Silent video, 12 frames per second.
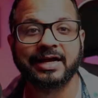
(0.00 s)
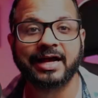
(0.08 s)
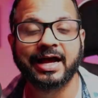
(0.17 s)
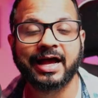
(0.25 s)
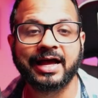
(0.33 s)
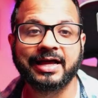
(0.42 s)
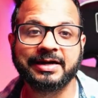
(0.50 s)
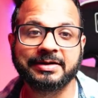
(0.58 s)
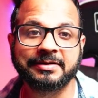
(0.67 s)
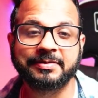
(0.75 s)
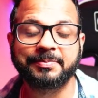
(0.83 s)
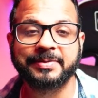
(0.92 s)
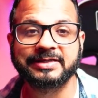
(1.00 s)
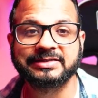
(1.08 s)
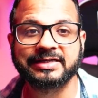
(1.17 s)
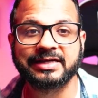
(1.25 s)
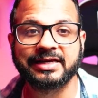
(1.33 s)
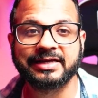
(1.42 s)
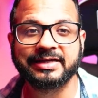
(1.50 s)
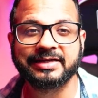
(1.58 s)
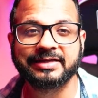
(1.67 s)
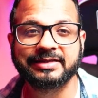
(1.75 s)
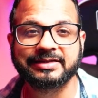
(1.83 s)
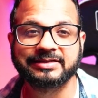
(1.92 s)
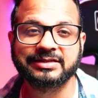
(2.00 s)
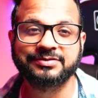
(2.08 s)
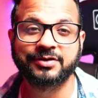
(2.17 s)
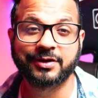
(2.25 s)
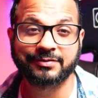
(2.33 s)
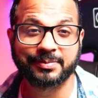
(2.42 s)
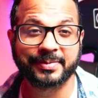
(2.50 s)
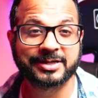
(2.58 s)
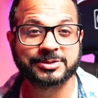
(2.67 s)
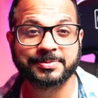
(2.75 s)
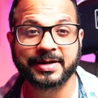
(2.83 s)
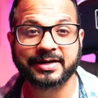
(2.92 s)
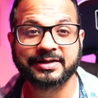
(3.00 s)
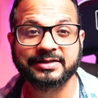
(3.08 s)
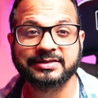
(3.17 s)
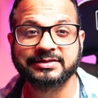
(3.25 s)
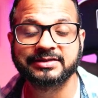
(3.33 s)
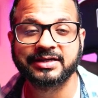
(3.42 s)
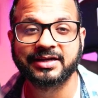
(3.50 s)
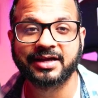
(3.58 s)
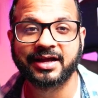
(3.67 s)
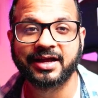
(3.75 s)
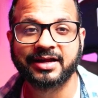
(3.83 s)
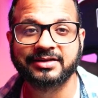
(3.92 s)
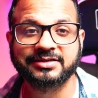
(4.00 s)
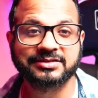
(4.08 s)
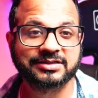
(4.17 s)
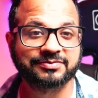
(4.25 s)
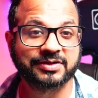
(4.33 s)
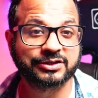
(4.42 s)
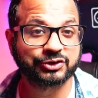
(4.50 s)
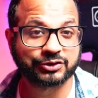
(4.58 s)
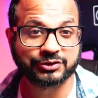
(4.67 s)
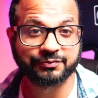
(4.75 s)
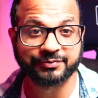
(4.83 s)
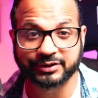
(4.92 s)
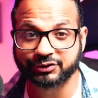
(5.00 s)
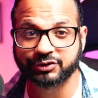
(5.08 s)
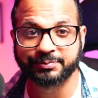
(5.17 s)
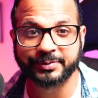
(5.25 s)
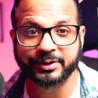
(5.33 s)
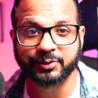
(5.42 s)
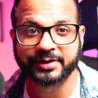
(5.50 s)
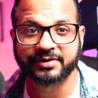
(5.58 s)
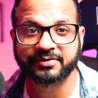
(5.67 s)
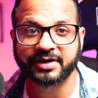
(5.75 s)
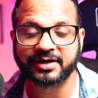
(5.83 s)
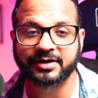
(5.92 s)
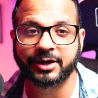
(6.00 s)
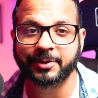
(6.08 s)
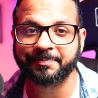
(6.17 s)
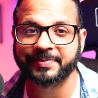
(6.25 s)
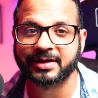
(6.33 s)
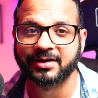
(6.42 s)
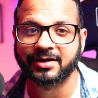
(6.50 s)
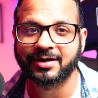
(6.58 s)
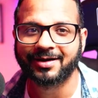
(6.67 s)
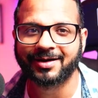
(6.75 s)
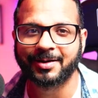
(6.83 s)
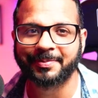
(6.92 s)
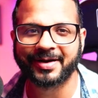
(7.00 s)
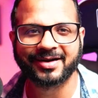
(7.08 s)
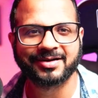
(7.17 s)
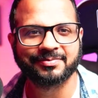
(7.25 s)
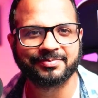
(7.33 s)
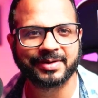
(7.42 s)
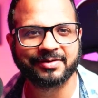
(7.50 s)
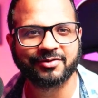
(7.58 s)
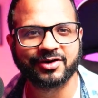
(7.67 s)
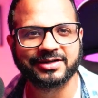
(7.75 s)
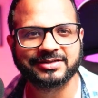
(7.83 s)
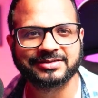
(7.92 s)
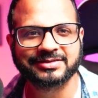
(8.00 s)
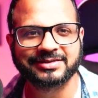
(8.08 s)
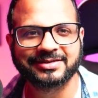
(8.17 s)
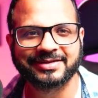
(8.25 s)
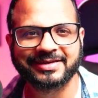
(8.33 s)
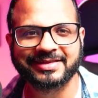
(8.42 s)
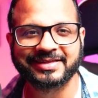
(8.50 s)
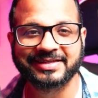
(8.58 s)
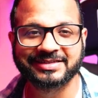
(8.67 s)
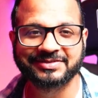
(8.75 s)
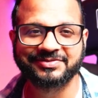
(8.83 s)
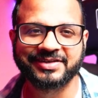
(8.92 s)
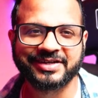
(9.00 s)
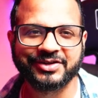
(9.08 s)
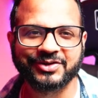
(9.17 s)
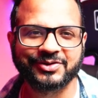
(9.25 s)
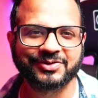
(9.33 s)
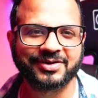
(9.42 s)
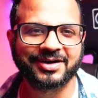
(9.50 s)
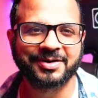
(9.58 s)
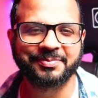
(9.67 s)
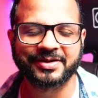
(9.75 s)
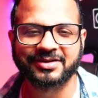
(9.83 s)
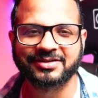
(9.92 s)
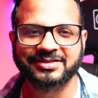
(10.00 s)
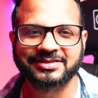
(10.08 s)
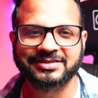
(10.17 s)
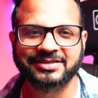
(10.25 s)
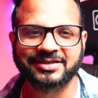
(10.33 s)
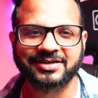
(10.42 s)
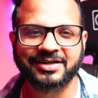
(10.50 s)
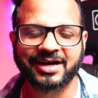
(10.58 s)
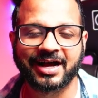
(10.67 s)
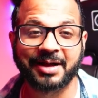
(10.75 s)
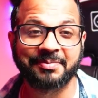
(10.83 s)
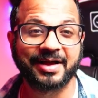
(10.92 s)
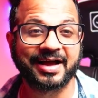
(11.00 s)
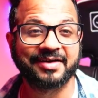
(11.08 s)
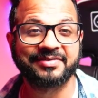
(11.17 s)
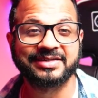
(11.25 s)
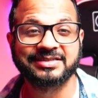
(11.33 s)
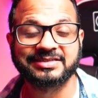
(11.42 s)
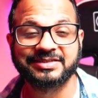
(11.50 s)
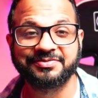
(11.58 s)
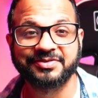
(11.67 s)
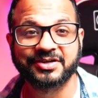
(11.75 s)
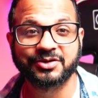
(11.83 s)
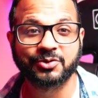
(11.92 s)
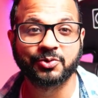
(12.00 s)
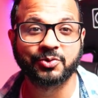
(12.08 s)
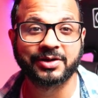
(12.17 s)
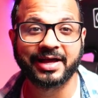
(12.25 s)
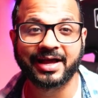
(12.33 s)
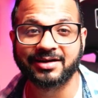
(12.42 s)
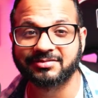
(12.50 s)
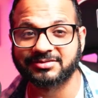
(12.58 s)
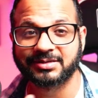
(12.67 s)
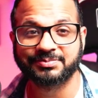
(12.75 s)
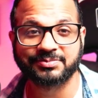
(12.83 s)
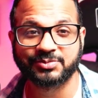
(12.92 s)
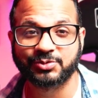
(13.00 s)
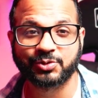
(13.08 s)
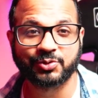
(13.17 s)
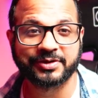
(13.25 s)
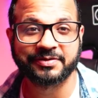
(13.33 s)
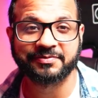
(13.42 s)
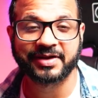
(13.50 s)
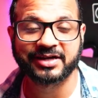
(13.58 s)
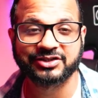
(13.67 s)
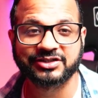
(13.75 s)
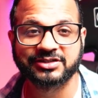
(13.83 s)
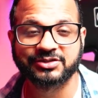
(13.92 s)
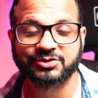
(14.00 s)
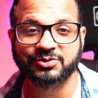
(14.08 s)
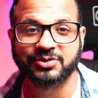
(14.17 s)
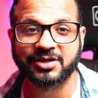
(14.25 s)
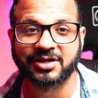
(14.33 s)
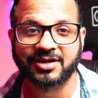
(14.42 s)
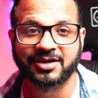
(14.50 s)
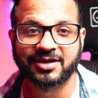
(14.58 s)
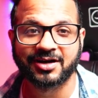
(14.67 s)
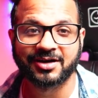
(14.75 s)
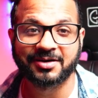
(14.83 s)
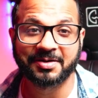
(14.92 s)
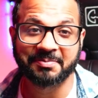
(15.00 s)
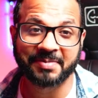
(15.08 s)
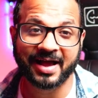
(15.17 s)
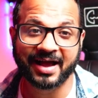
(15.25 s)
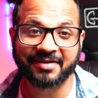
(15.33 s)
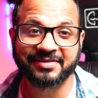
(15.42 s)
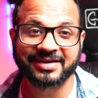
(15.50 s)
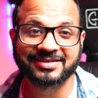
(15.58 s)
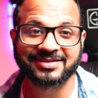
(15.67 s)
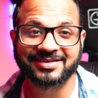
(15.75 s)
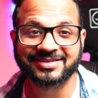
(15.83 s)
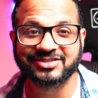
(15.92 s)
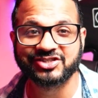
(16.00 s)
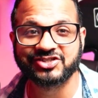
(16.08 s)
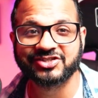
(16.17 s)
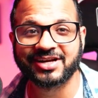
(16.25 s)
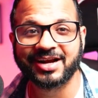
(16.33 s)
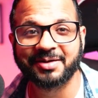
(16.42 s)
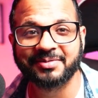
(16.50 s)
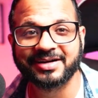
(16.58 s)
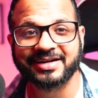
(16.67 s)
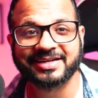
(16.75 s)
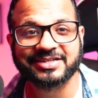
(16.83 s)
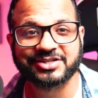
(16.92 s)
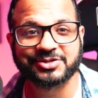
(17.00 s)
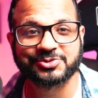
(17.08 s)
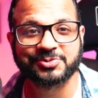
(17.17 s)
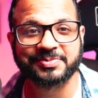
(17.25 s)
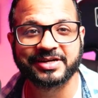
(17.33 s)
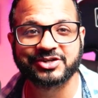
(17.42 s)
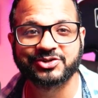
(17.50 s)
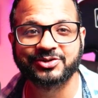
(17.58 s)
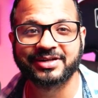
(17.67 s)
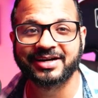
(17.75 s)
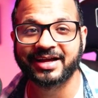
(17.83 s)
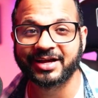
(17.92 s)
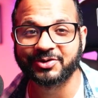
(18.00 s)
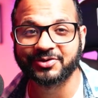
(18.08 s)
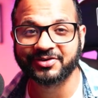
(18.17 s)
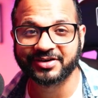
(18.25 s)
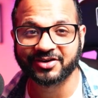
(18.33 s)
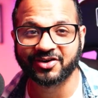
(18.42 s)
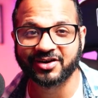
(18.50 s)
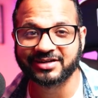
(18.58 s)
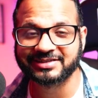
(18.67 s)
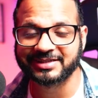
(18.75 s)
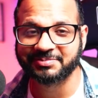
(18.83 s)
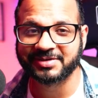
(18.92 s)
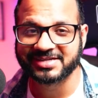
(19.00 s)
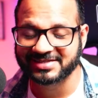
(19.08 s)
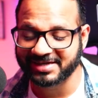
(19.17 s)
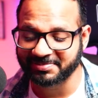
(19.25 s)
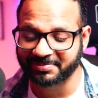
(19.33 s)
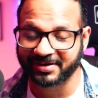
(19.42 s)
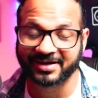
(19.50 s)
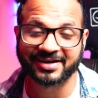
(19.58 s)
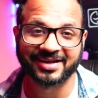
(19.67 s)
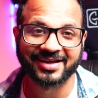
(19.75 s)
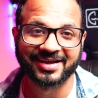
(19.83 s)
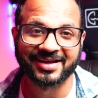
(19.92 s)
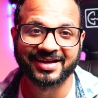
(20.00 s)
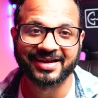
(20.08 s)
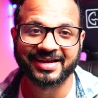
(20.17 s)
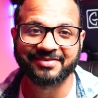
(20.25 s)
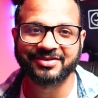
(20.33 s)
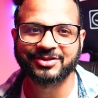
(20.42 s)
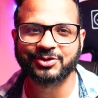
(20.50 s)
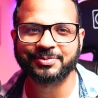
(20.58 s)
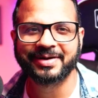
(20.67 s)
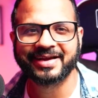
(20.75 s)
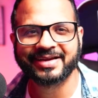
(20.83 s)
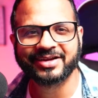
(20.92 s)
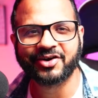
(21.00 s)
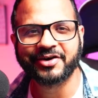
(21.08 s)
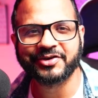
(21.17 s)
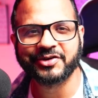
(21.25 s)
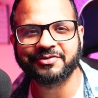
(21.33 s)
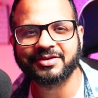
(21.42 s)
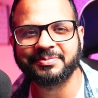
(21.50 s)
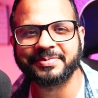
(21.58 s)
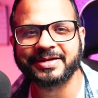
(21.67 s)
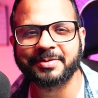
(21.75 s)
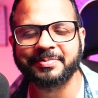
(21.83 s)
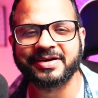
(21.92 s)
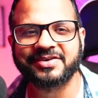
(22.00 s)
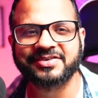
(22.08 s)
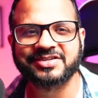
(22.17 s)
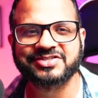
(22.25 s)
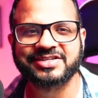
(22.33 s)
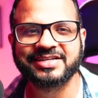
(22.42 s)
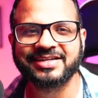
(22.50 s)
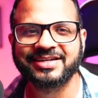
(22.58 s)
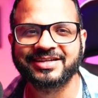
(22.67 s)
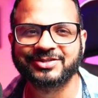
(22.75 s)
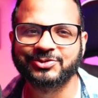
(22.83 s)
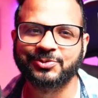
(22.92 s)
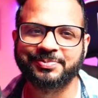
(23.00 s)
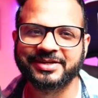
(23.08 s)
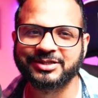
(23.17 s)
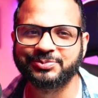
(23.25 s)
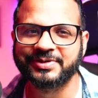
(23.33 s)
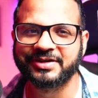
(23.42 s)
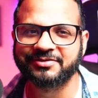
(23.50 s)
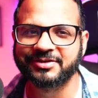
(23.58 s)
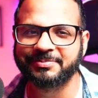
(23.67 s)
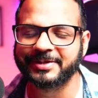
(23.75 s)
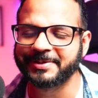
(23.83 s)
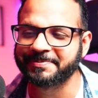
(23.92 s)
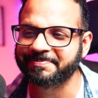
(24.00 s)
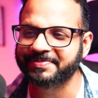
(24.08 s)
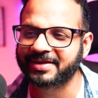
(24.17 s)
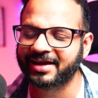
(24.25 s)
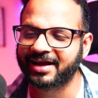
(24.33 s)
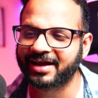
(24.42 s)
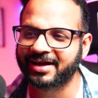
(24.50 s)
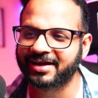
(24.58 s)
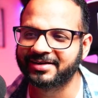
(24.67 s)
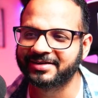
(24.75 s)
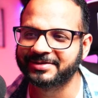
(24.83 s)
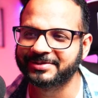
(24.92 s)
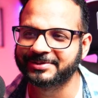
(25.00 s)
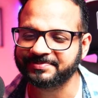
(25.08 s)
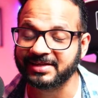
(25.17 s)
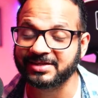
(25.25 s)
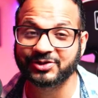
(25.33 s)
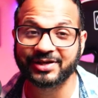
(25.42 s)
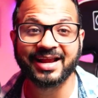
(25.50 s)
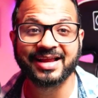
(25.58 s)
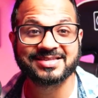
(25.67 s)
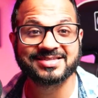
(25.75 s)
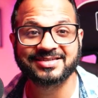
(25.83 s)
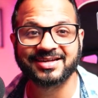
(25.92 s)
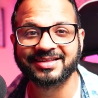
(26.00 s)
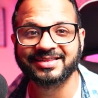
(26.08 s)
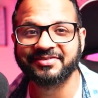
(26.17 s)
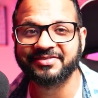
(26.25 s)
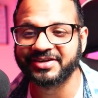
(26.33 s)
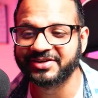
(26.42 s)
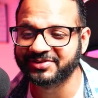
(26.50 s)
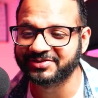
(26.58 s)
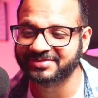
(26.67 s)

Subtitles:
And basically, this is one of the best practices. And this is what we should be doing right now. Pardon my voice in this video because I'm having severe cold and some throat infection. So I'm having a ginger lemon tea just to make sure that I could record seamlessly. But even though my audio will be a bit rusty, so please bear with me. And yeah, let's start the video.